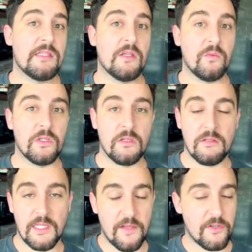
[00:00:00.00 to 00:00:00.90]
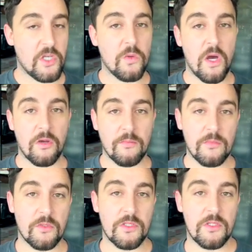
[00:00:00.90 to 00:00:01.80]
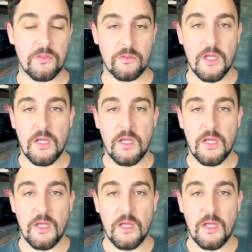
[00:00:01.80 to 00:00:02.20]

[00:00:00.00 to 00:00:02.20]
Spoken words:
that would love a new home or to